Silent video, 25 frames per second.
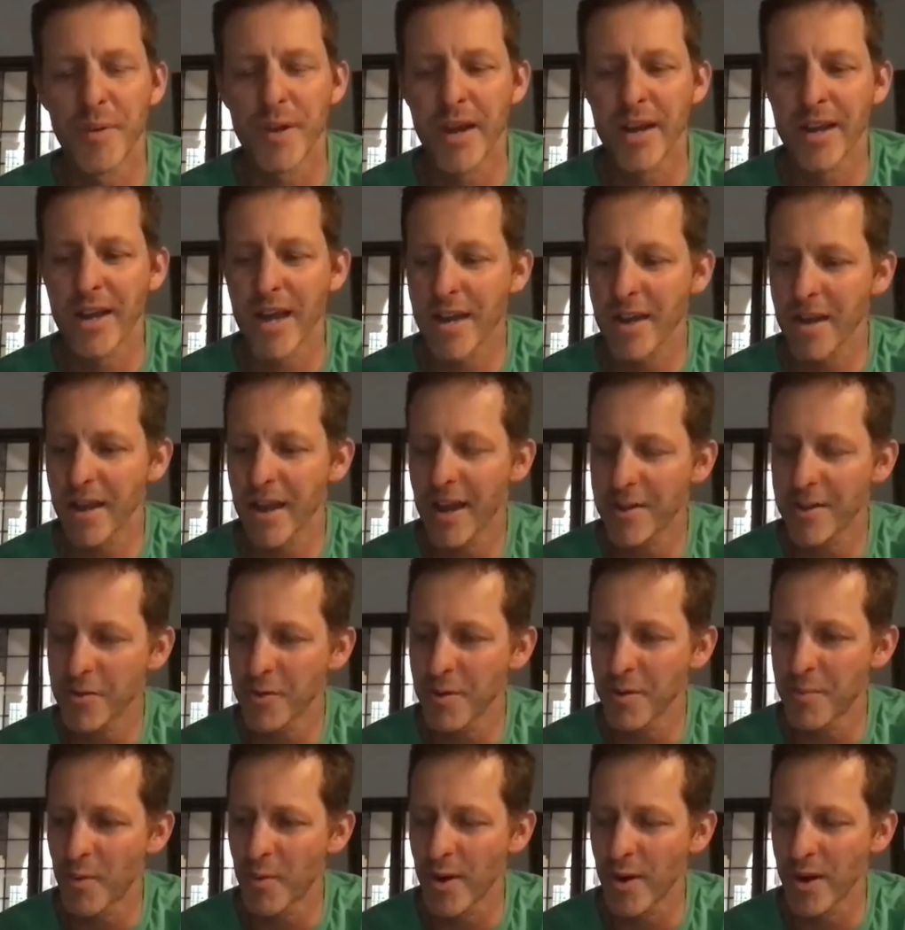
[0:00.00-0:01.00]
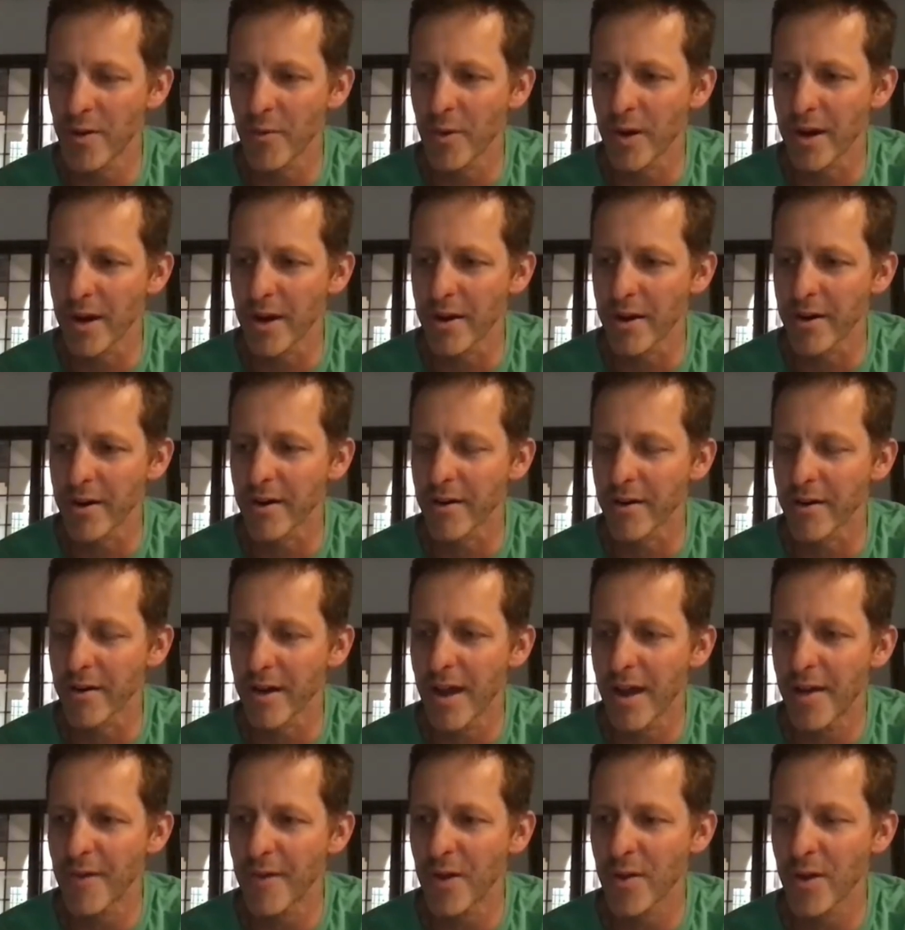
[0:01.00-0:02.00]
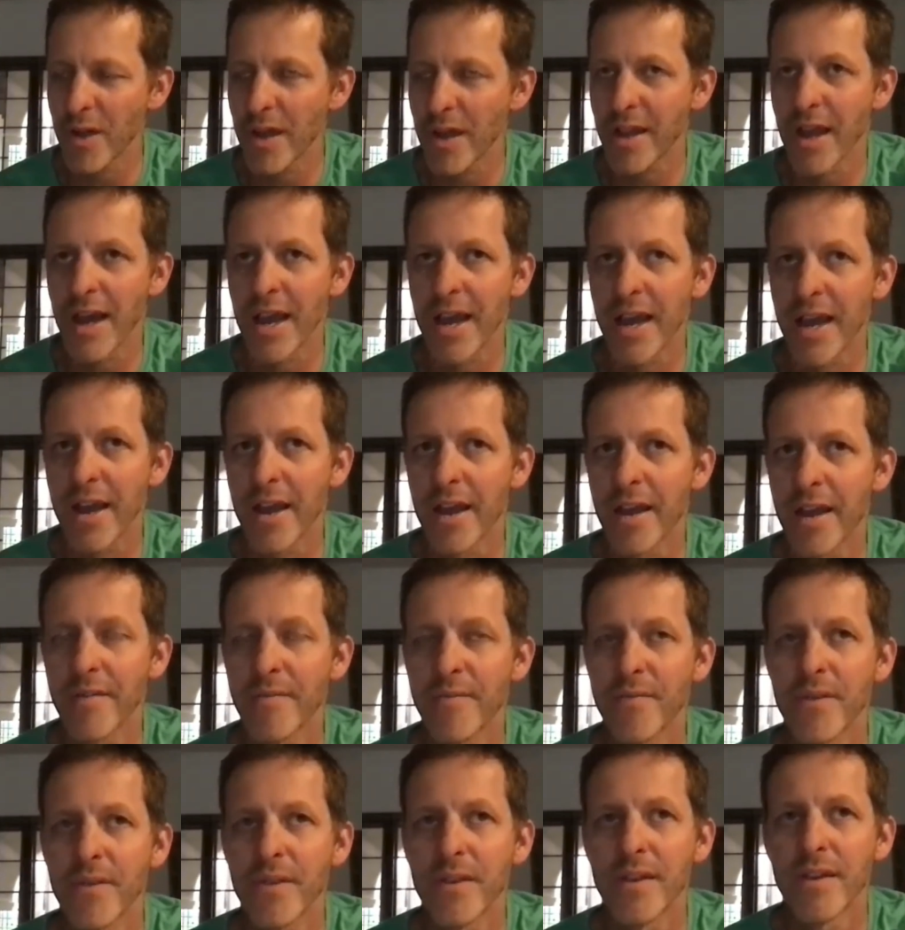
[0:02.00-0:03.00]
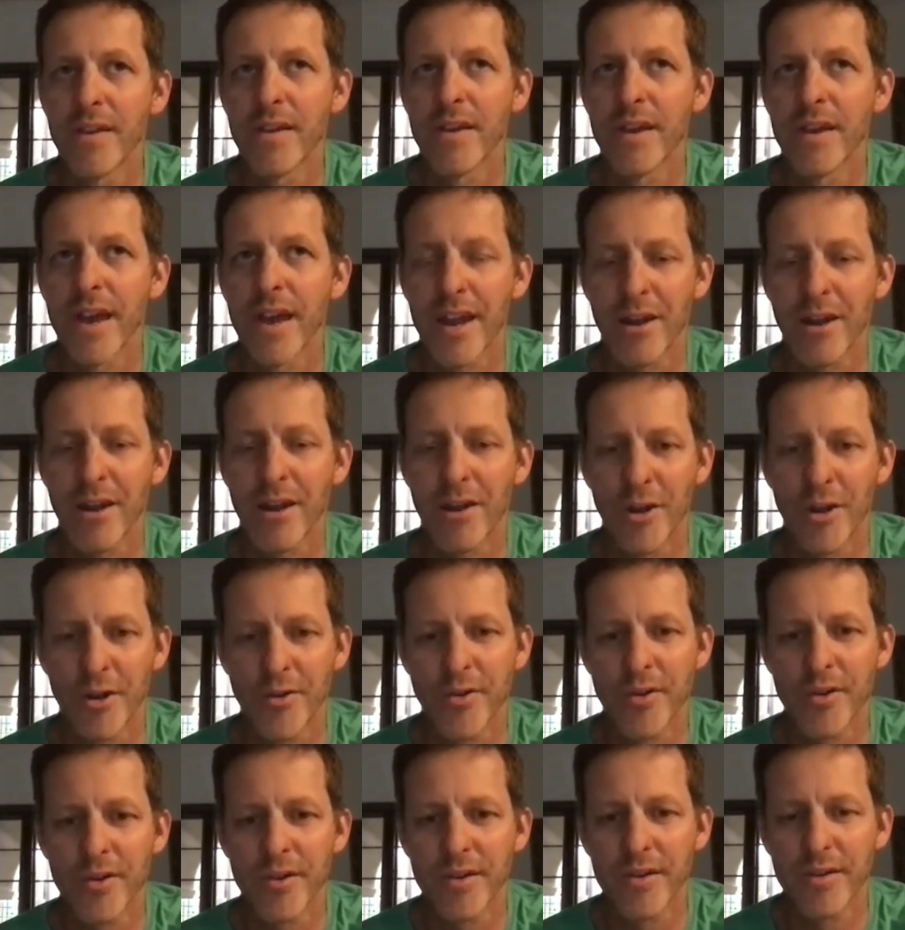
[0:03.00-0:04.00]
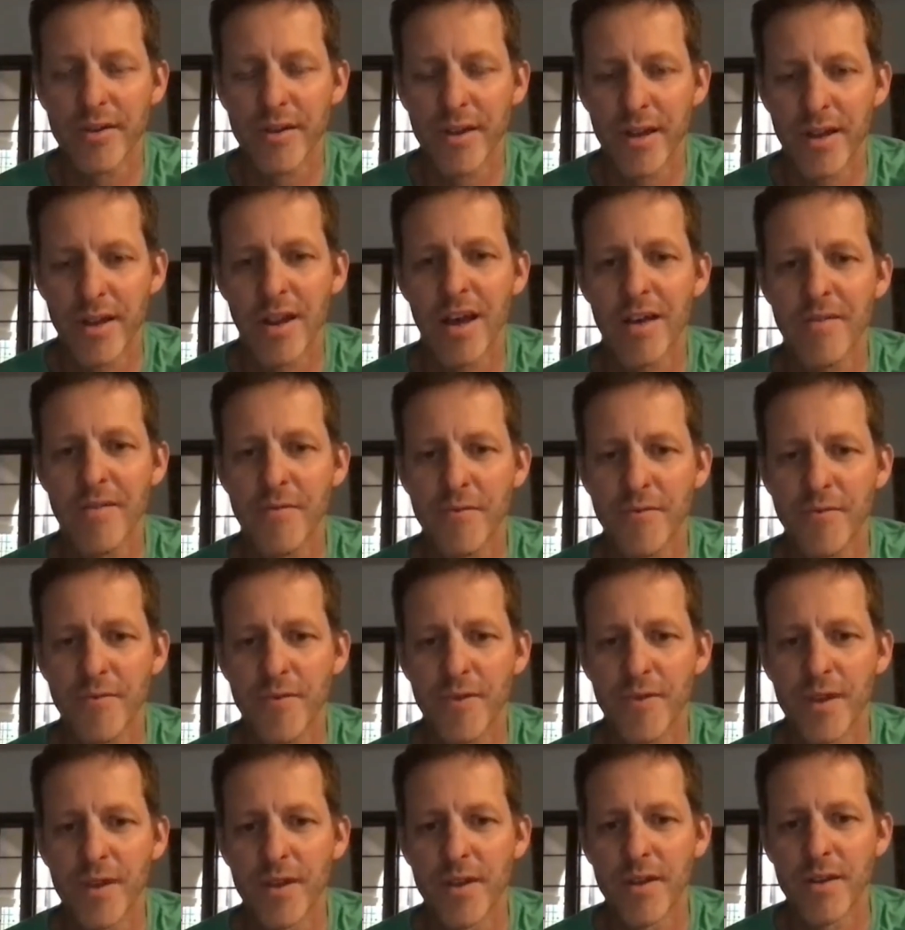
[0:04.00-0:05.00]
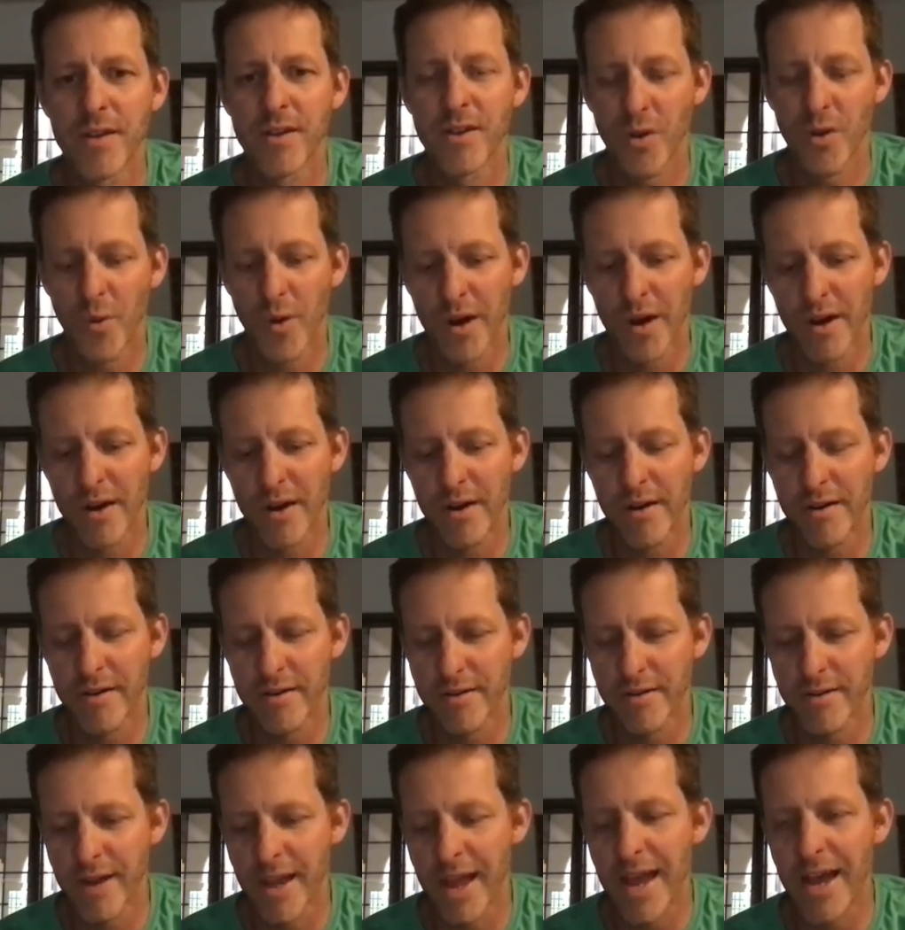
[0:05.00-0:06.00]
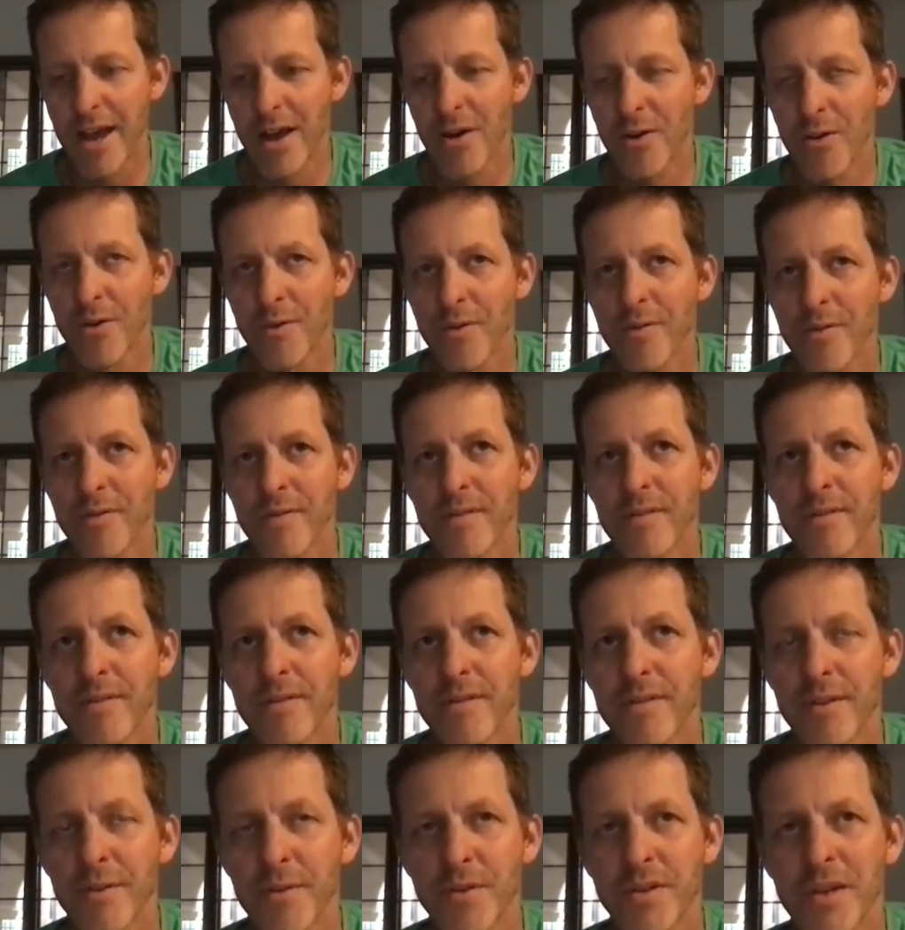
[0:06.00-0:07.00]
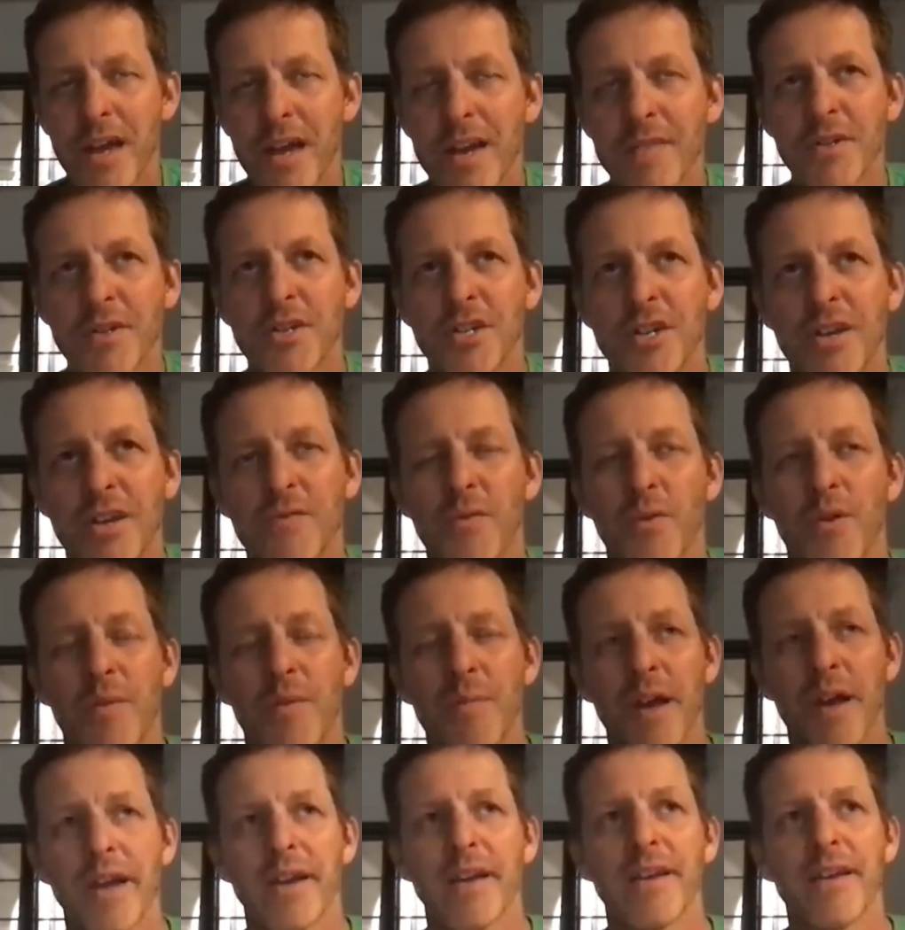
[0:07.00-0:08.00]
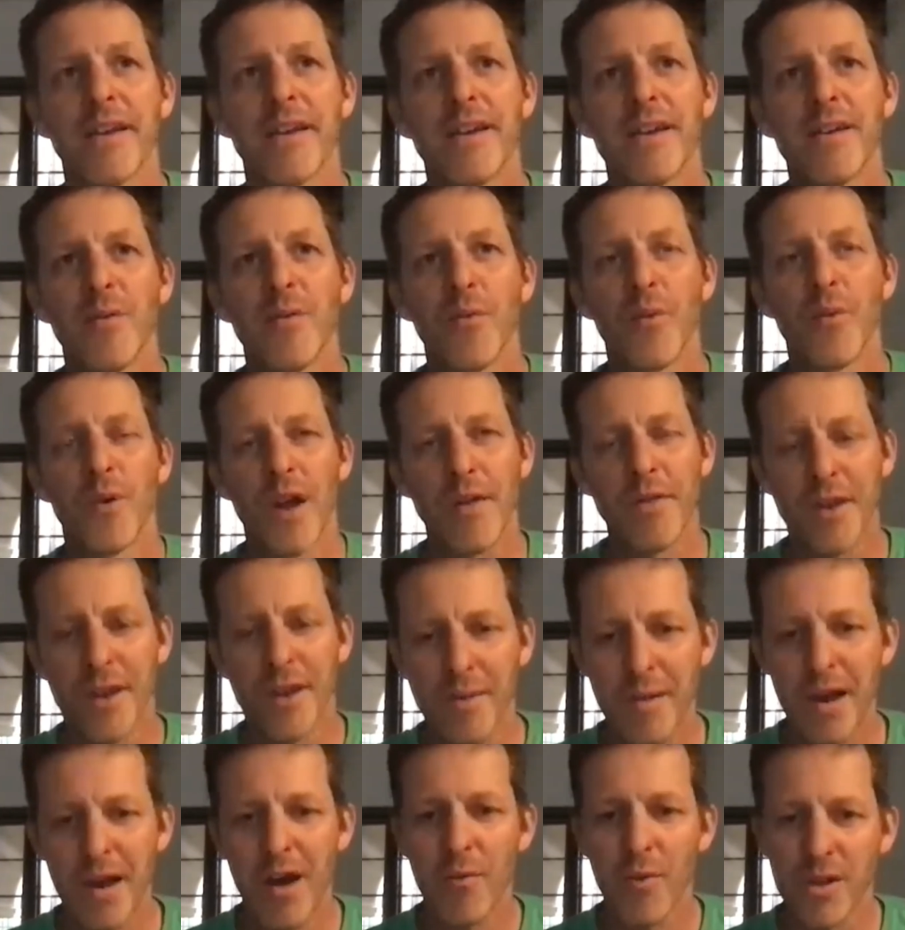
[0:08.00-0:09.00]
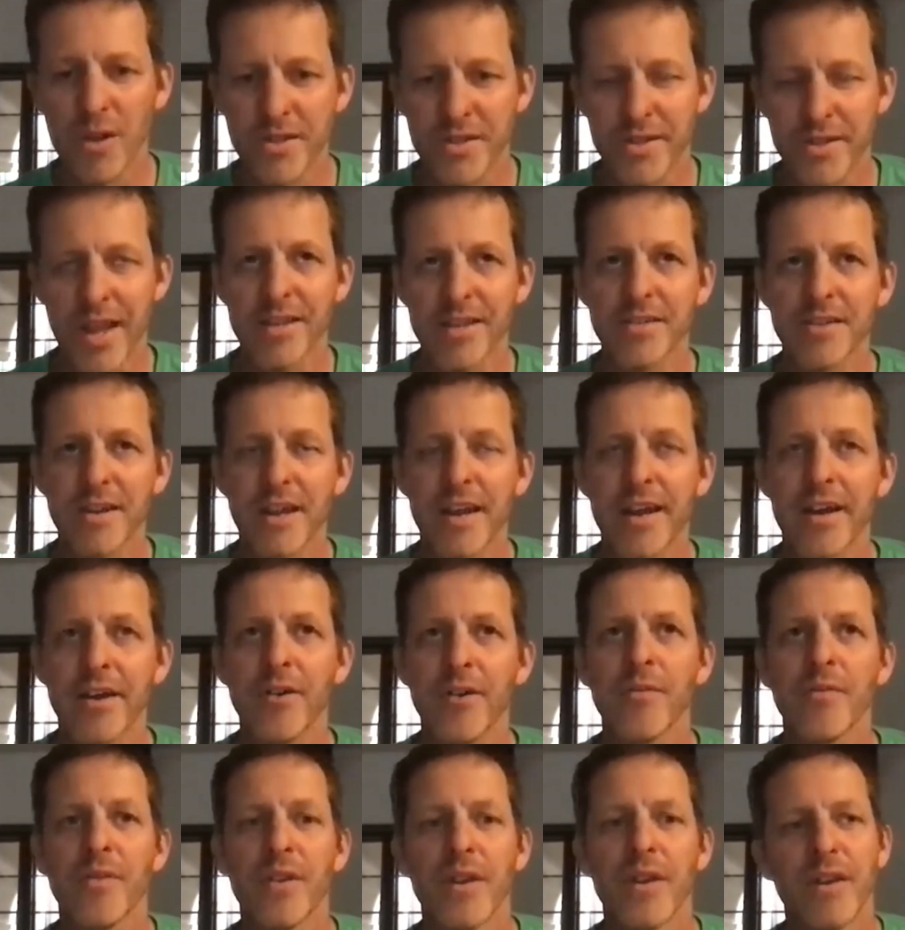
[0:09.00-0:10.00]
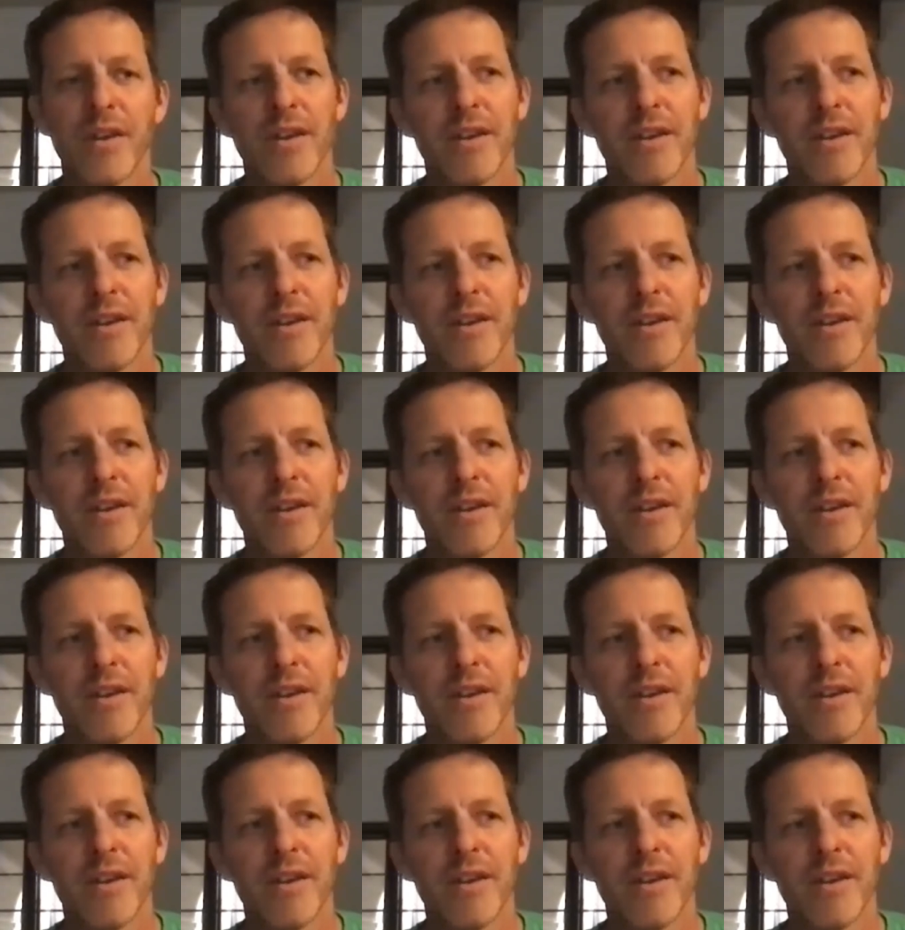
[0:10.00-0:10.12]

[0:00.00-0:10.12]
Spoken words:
And I kind of got to a point where I felt like I had learned enough to where now there was kind of a shift where I'm like, when I think about what's next now,